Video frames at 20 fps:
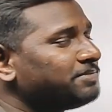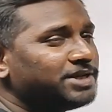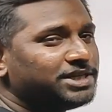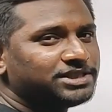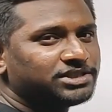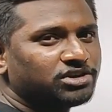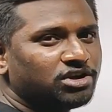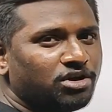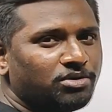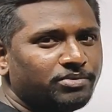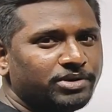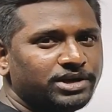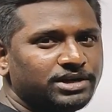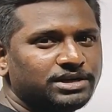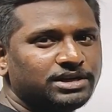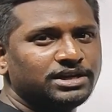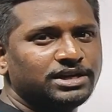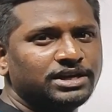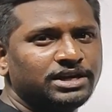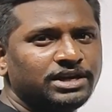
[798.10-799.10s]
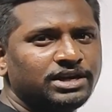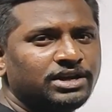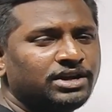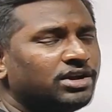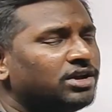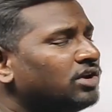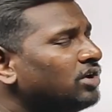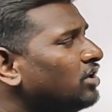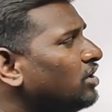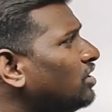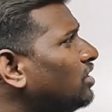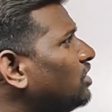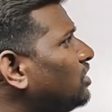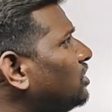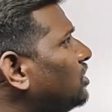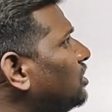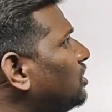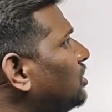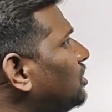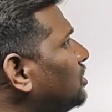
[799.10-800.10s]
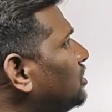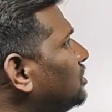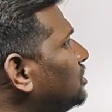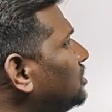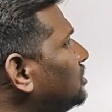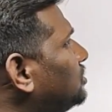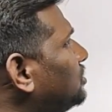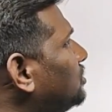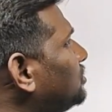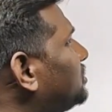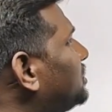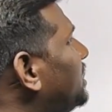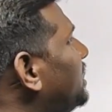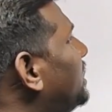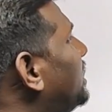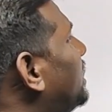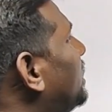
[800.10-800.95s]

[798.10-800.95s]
please comment. So see